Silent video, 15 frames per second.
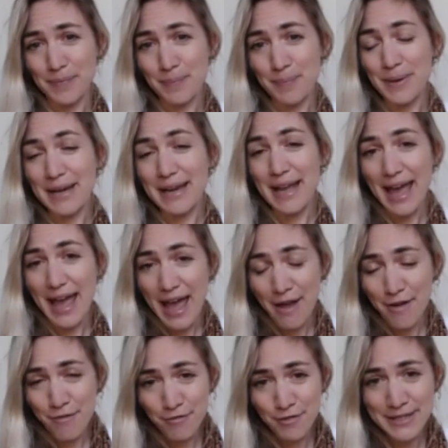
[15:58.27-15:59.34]
But
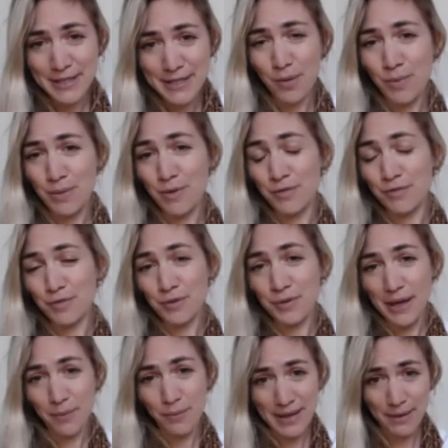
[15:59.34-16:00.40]
every time we move through
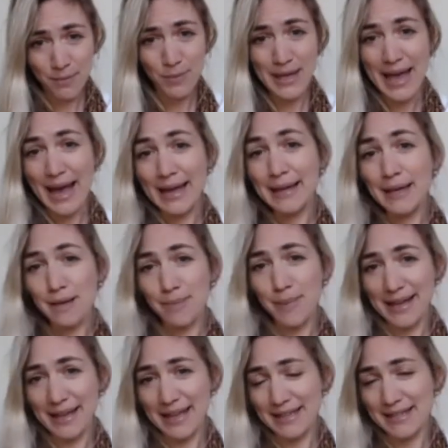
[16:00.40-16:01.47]
that, we anchor
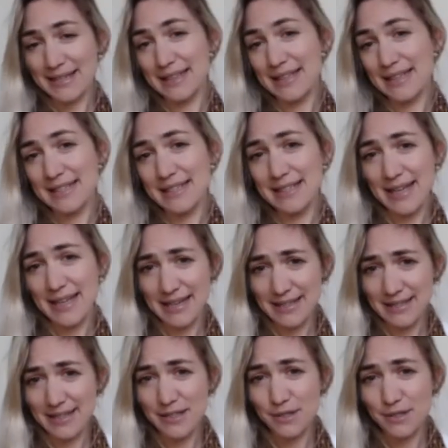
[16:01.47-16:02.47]
back into this state, this